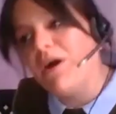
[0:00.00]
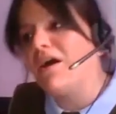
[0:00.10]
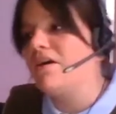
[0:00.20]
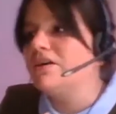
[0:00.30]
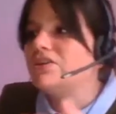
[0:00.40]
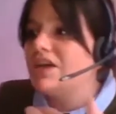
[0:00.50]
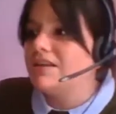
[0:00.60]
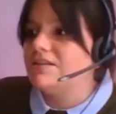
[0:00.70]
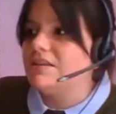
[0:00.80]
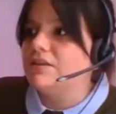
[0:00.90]
but her
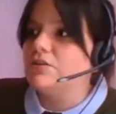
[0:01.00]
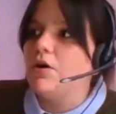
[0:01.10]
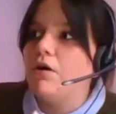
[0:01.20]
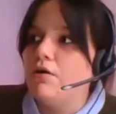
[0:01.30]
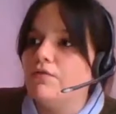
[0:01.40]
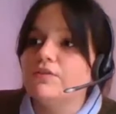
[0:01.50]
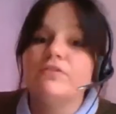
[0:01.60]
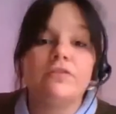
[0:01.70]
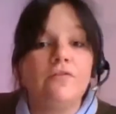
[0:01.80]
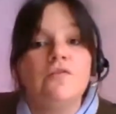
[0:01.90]
chances
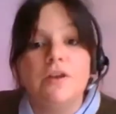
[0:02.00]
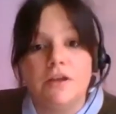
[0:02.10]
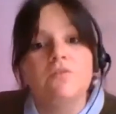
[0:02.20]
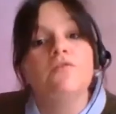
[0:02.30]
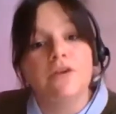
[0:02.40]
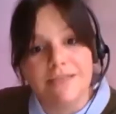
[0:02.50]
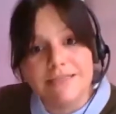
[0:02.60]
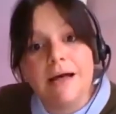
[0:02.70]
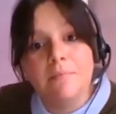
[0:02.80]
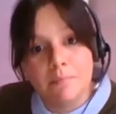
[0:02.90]
of suffering, for
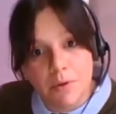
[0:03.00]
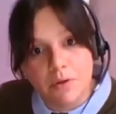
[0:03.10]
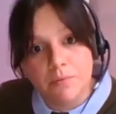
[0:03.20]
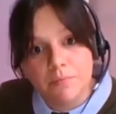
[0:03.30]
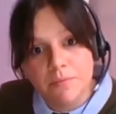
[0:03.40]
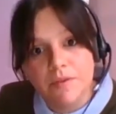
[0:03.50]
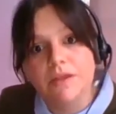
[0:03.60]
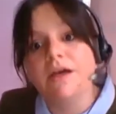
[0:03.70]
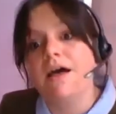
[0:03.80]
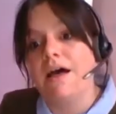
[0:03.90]
example,
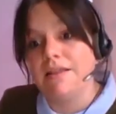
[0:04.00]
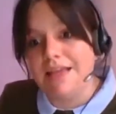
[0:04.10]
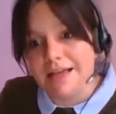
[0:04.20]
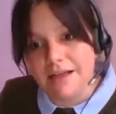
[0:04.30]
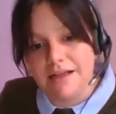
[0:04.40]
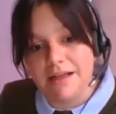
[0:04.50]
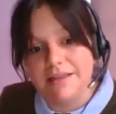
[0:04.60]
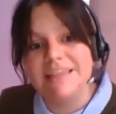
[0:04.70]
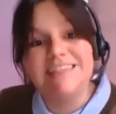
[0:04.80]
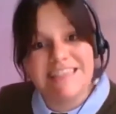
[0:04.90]
an
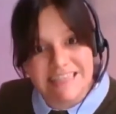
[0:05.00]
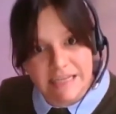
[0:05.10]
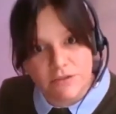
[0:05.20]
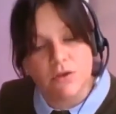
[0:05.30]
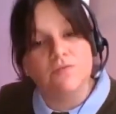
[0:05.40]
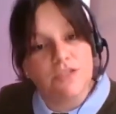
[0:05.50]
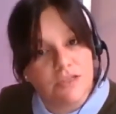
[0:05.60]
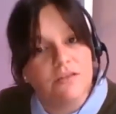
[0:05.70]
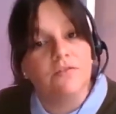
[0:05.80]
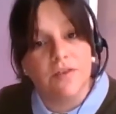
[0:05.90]
incident of
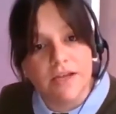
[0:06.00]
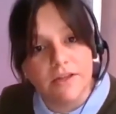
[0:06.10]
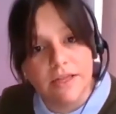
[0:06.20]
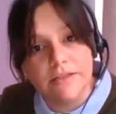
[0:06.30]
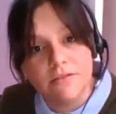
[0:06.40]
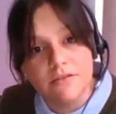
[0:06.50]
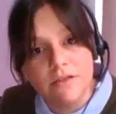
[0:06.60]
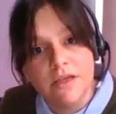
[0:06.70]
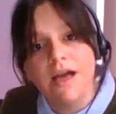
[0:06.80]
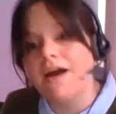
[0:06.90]
gender violence
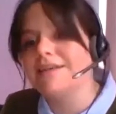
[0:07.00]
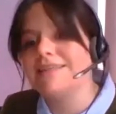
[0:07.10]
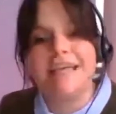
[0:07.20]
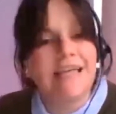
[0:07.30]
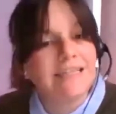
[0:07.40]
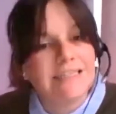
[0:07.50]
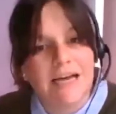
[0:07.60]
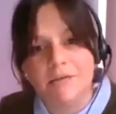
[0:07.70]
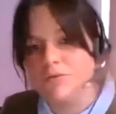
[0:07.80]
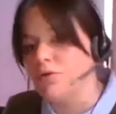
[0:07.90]
are 10
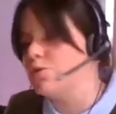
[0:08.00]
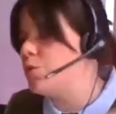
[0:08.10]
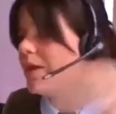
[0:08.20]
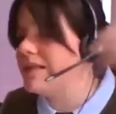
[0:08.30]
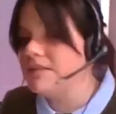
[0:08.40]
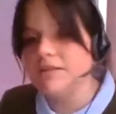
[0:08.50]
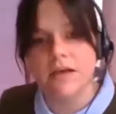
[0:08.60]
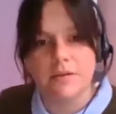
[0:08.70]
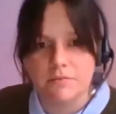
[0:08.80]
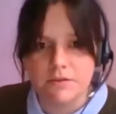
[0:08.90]
times or 20
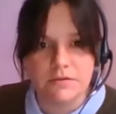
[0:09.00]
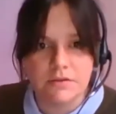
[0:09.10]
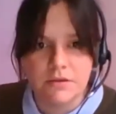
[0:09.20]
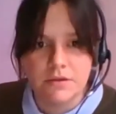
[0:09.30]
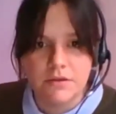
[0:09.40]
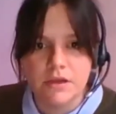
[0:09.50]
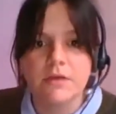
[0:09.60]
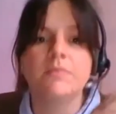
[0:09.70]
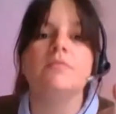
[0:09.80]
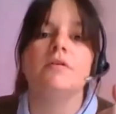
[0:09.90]
times
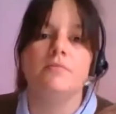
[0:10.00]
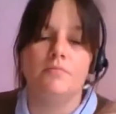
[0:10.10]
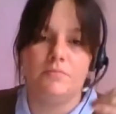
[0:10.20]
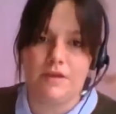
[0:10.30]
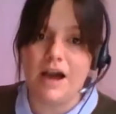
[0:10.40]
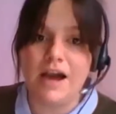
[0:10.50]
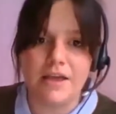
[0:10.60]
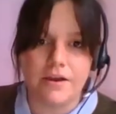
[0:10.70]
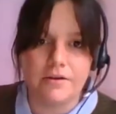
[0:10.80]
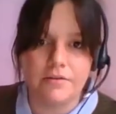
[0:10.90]

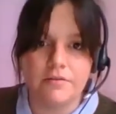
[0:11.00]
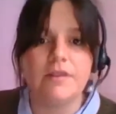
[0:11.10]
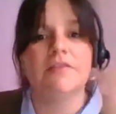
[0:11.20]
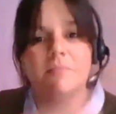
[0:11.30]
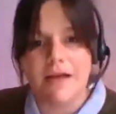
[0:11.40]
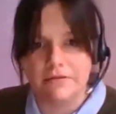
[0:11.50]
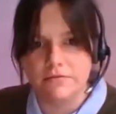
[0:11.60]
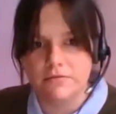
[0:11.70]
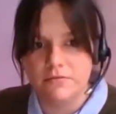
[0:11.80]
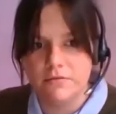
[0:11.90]
higher than the
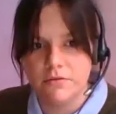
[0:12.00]
man's.